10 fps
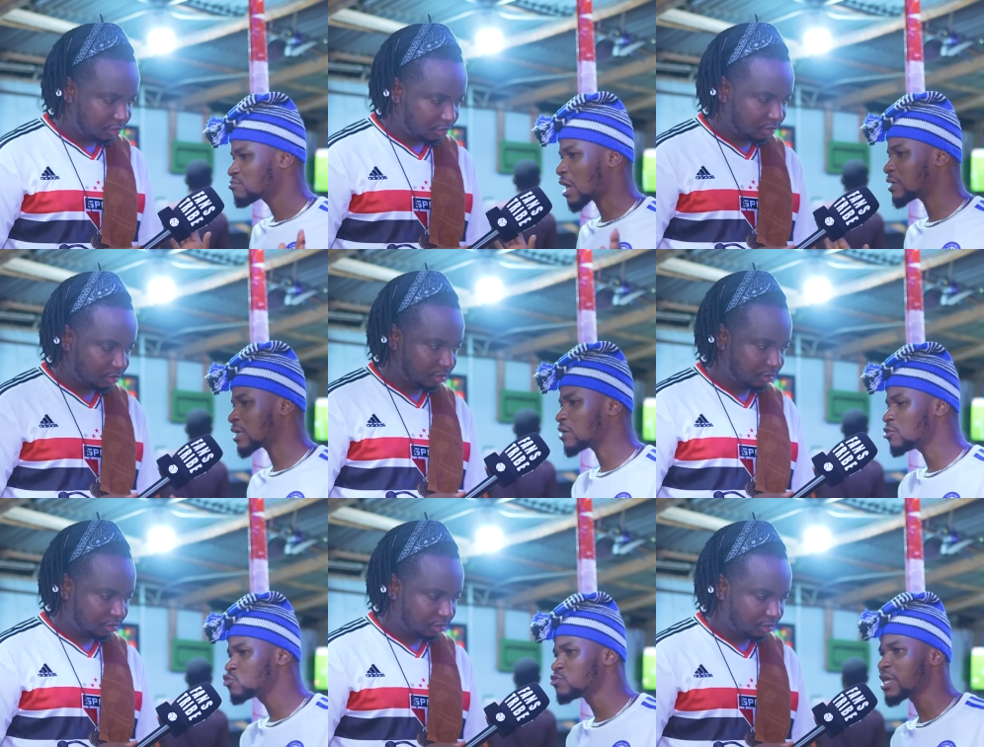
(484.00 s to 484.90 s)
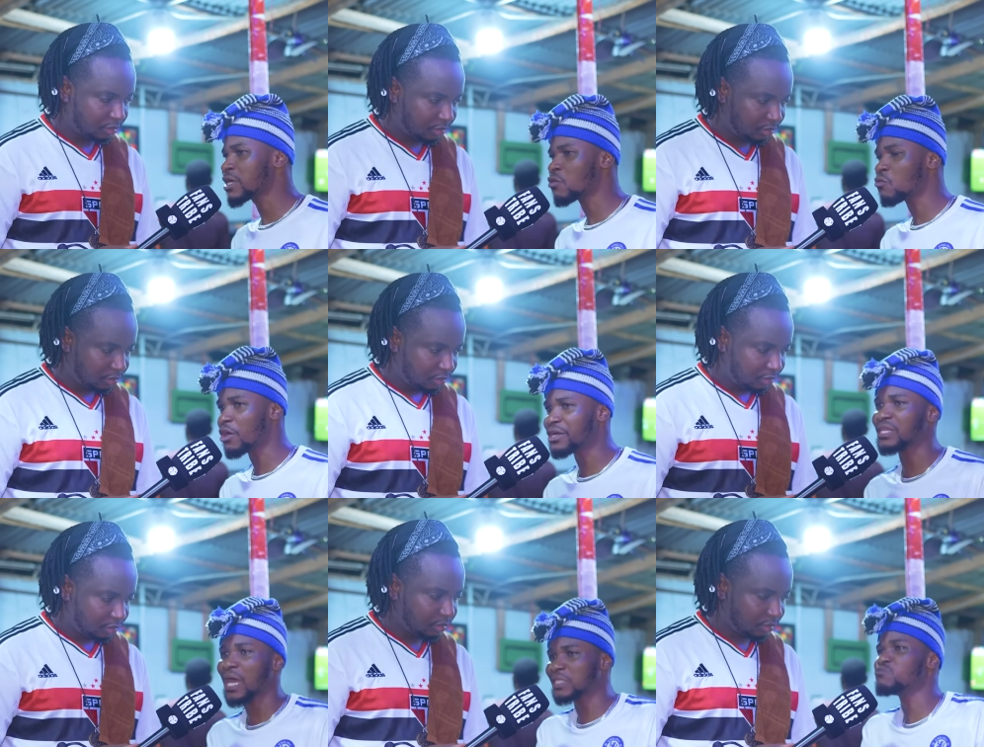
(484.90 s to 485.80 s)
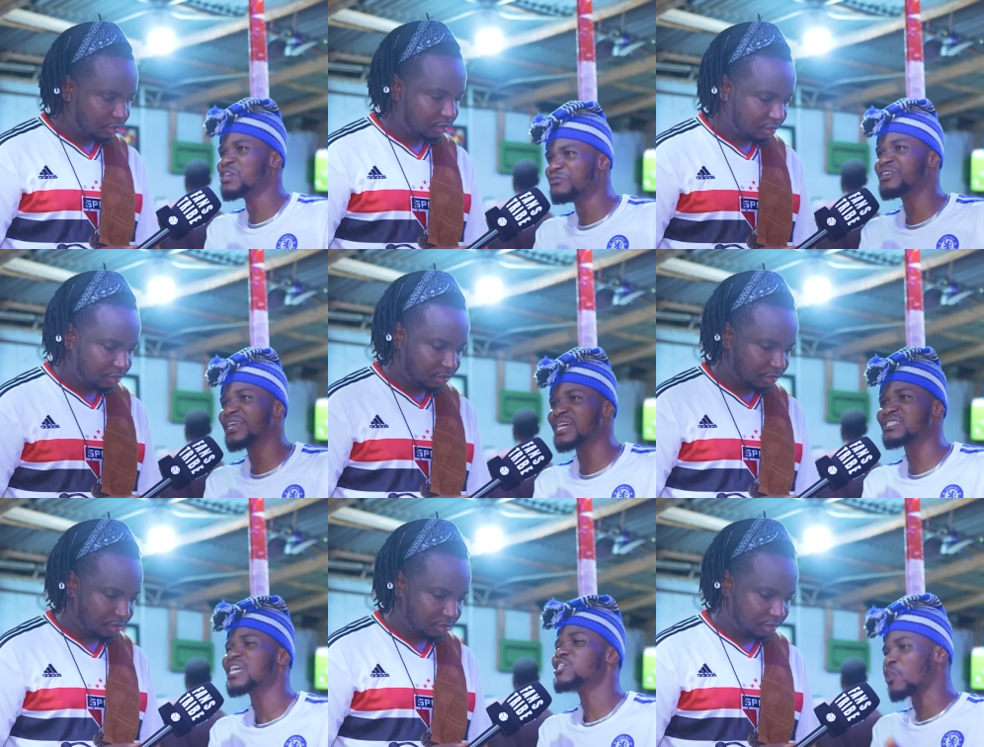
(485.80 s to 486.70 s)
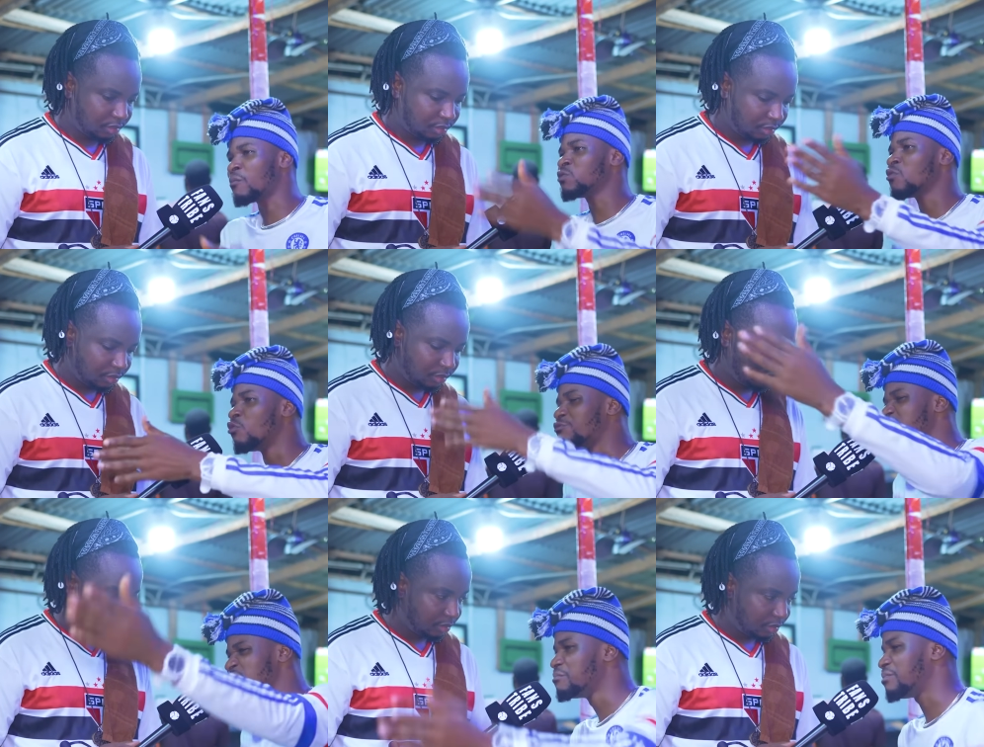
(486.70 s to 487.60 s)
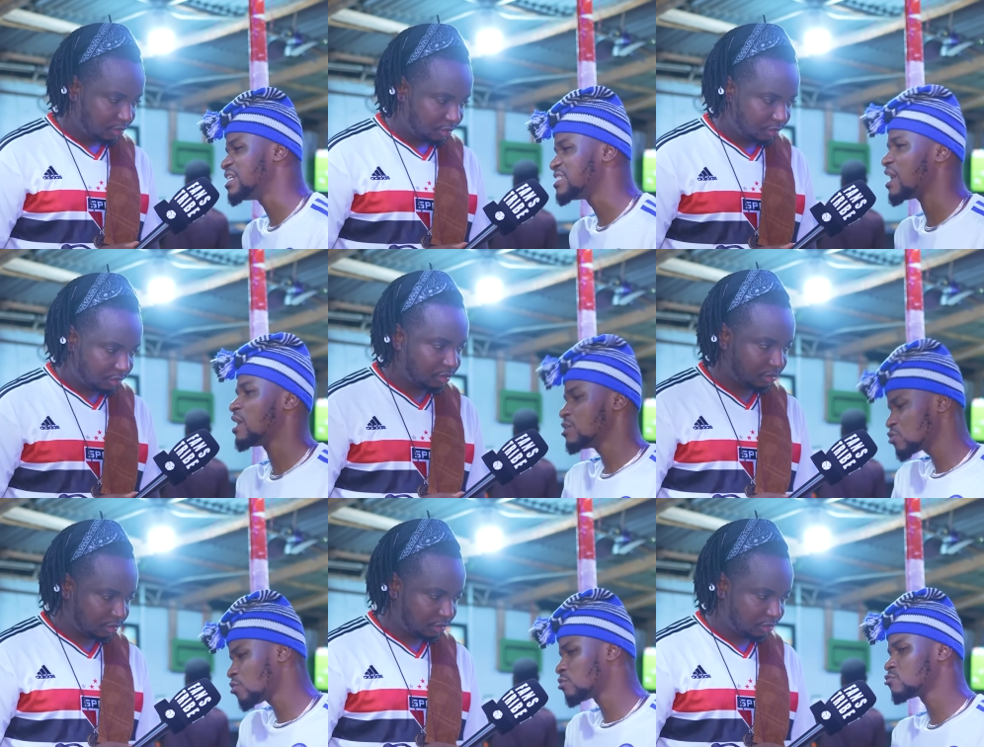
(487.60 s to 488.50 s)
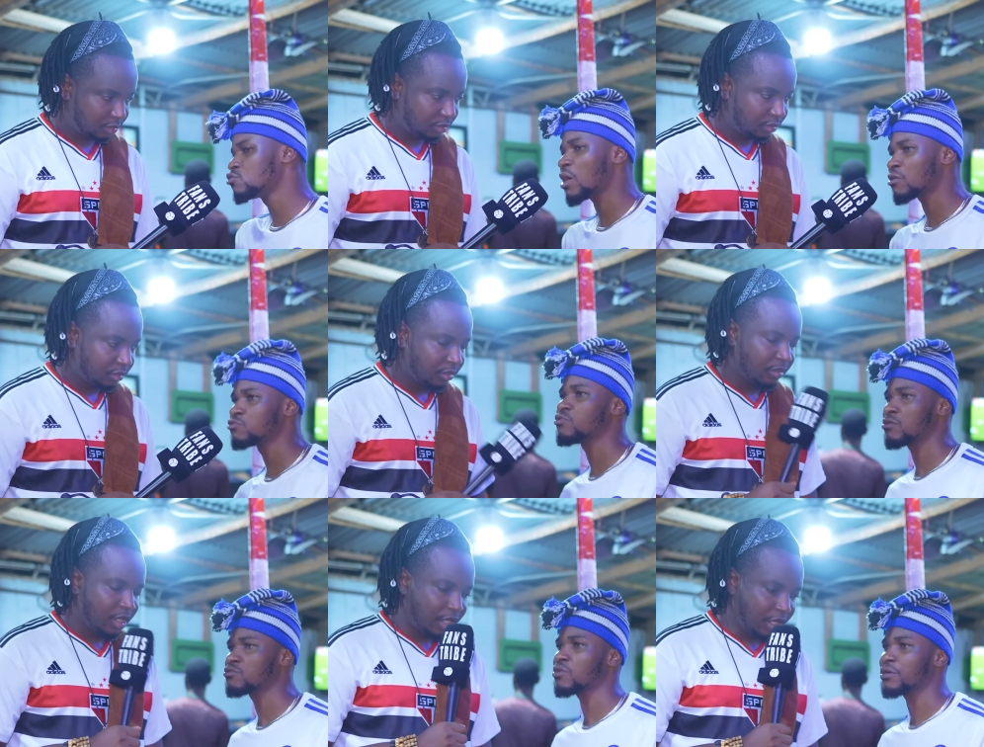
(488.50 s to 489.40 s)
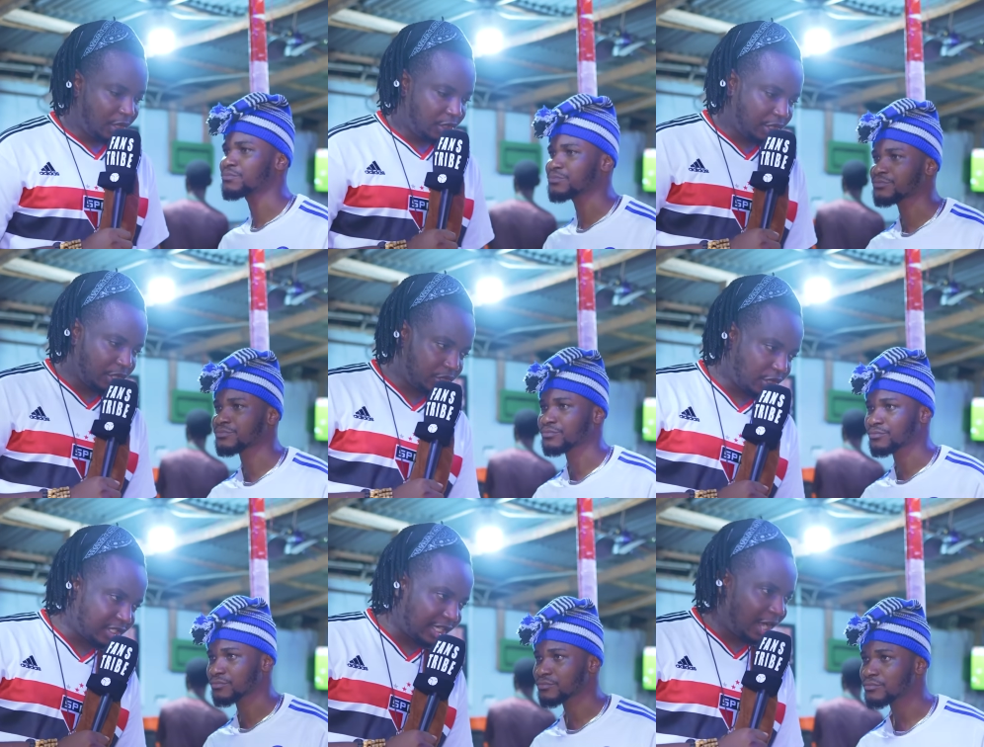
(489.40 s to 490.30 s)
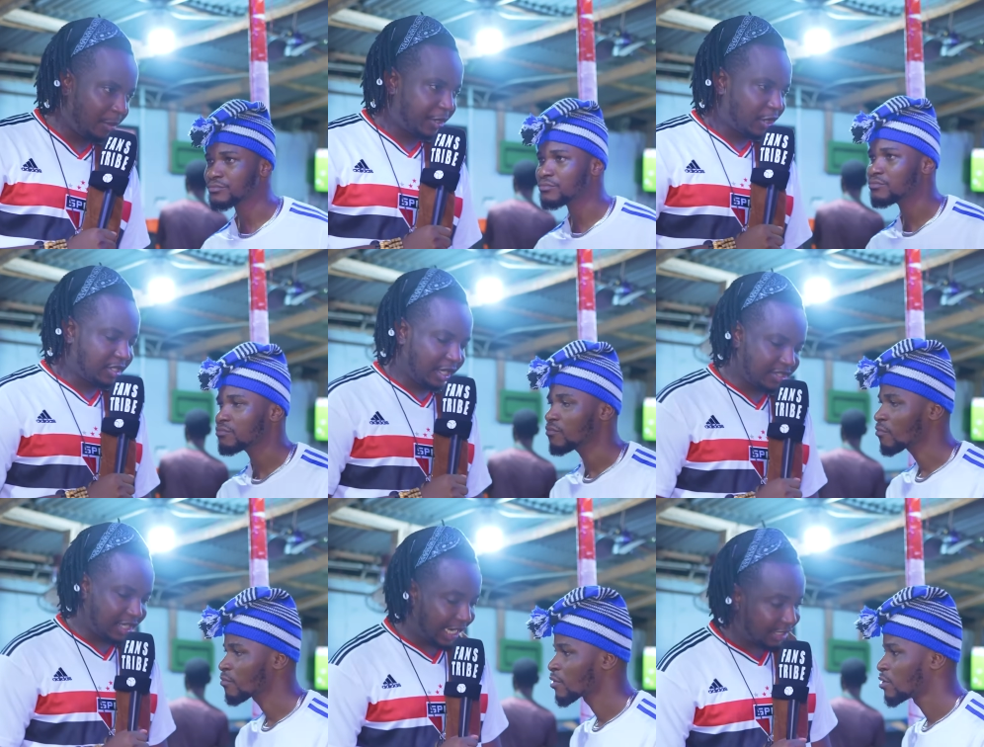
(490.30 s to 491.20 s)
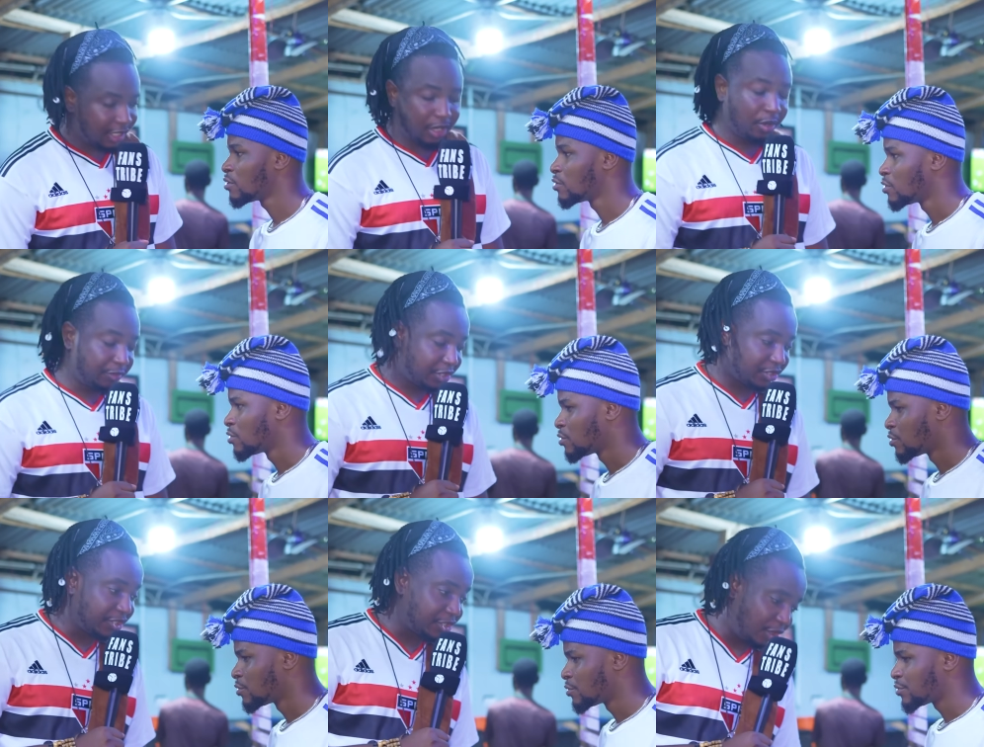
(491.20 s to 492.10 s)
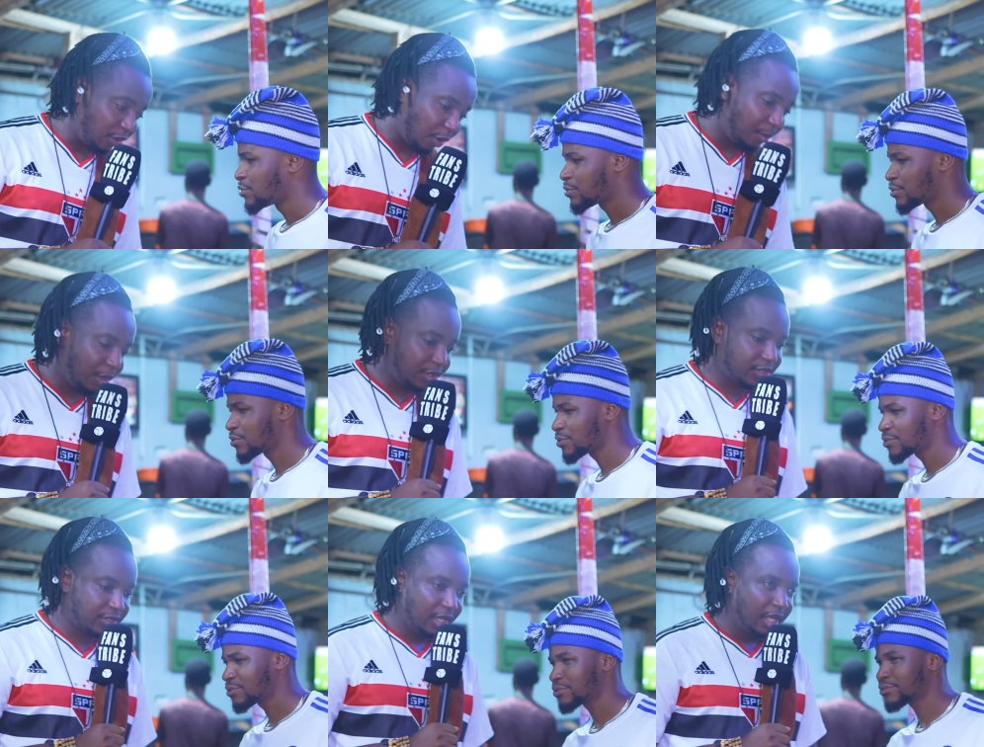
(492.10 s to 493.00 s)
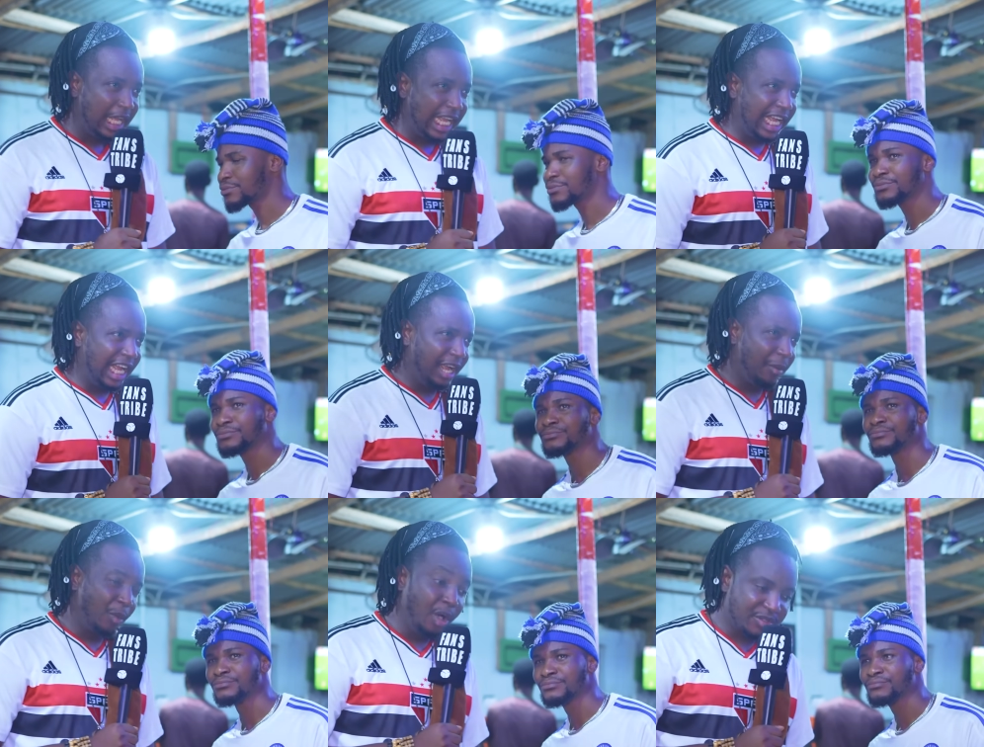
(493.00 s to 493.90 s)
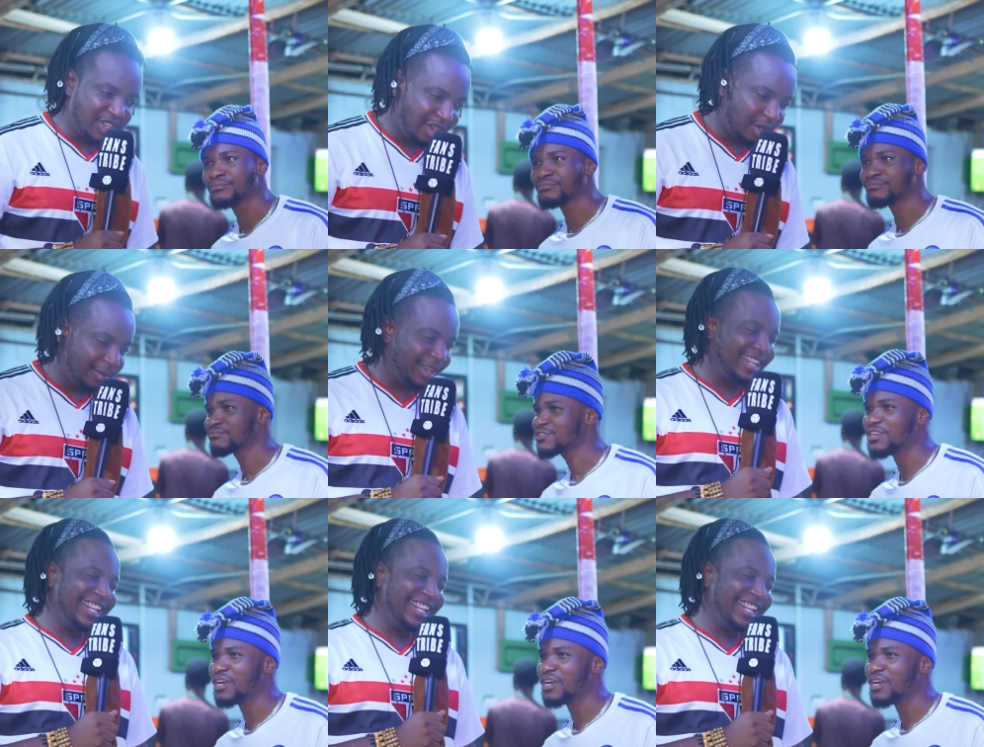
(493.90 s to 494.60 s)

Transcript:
Speaker 1: I know today worried, and we even get somebody go feasting play there. So good one.
Speaker 2: Your thoughts now, because like I tell Godfrey, City don't come out. Wolves don't come on.